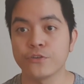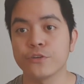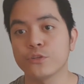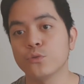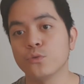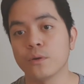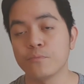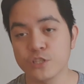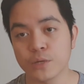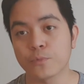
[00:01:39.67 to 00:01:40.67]
you need to do a
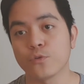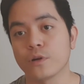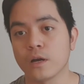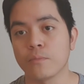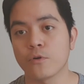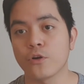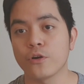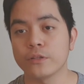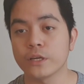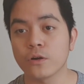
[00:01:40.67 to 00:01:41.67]
bridging program,
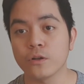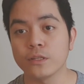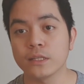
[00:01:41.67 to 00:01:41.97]
or they called